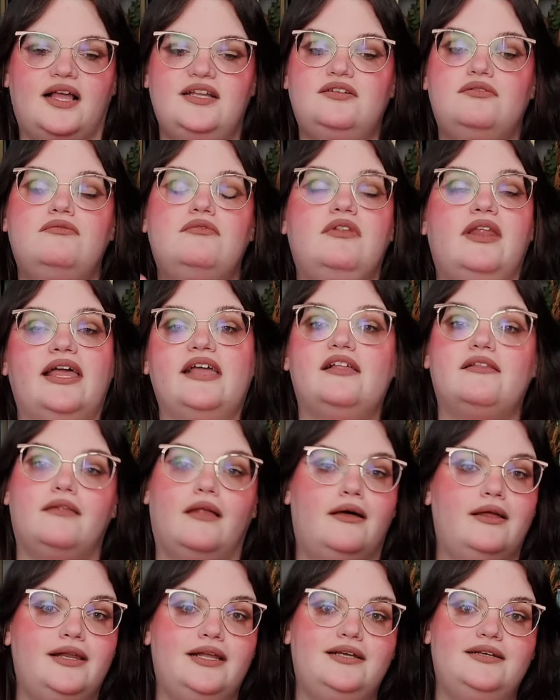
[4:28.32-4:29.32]
I don't like
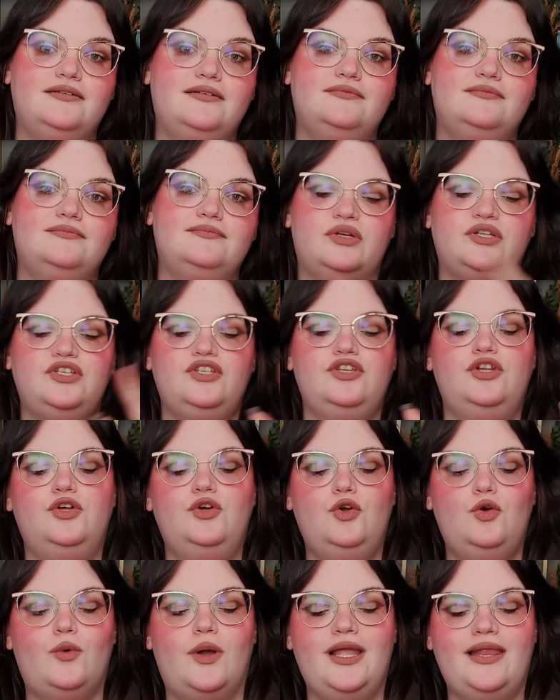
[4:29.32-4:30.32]
Lana, but you know
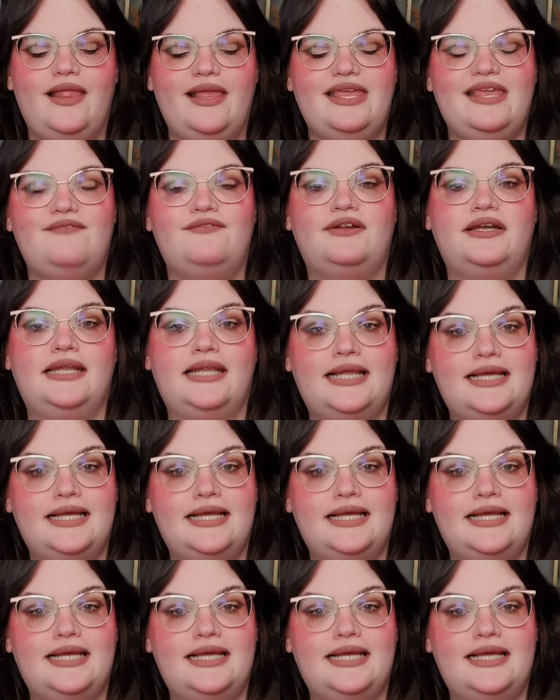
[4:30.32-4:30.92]
who I like even